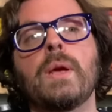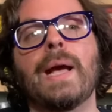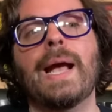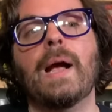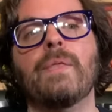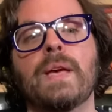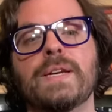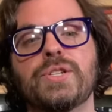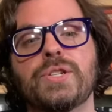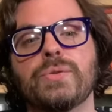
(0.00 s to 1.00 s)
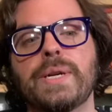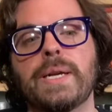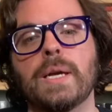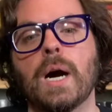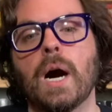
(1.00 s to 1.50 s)
and the
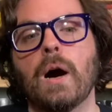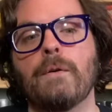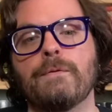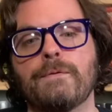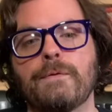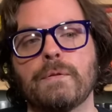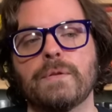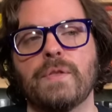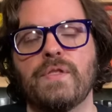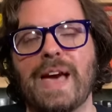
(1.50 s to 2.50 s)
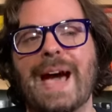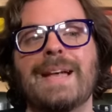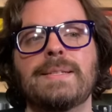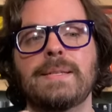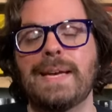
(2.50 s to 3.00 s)
history of
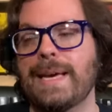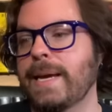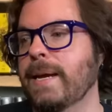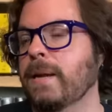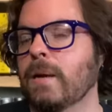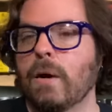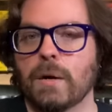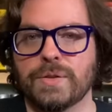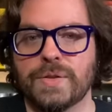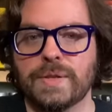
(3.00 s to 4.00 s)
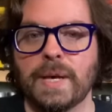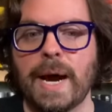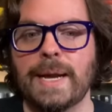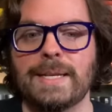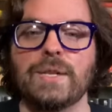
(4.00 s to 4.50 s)
that in our
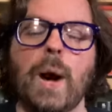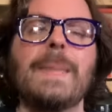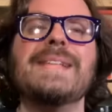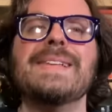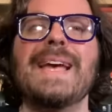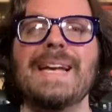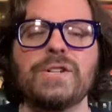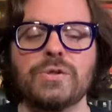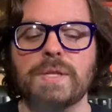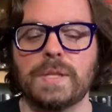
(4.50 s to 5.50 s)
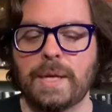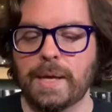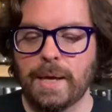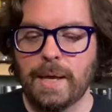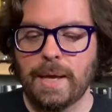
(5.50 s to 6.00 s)
society. So, I mean, it's
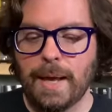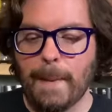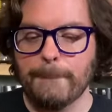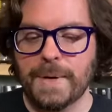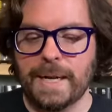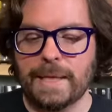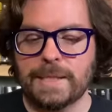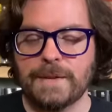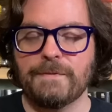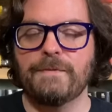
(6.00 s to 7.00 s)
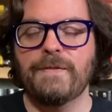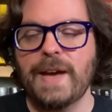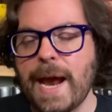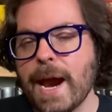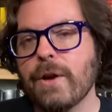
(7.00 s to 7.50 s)
interesting, but it's
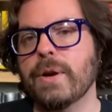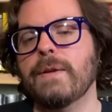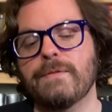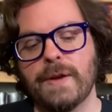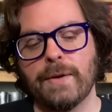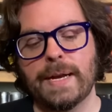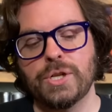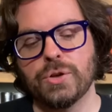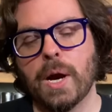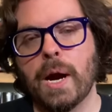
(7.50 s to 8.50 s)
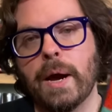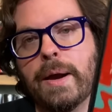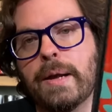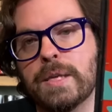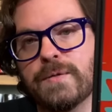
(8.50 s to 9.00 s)
very, very
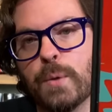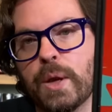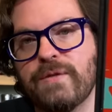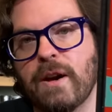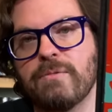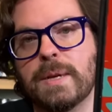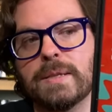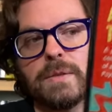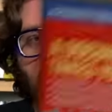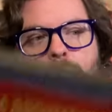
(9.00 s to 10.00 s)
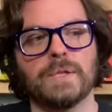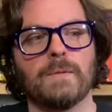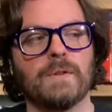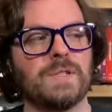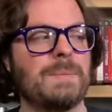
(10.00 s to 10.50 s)
dry. It's 45 minutes long. So
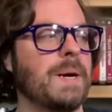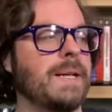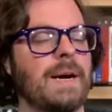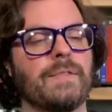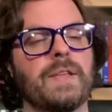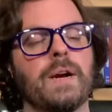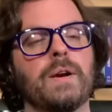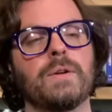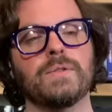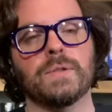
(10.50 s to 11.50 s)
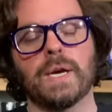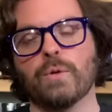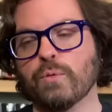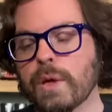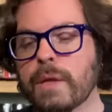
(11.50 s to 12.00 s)
if there's anybody out there who's like
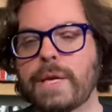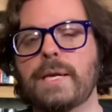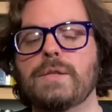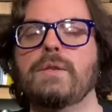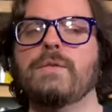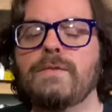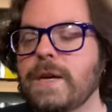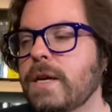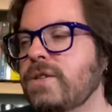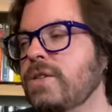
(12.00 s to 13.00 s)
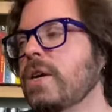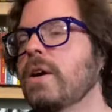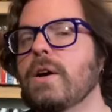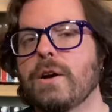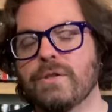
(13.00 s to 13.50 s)
really into Fish
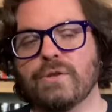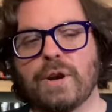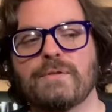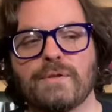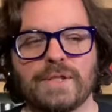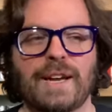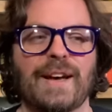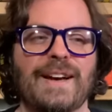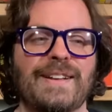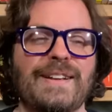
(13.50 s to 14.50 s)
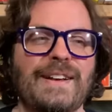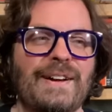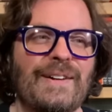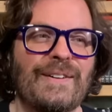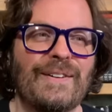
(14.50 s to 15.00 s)
or the Grateful Dead
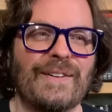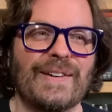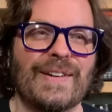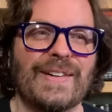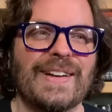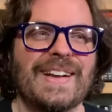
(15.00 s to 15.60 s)
or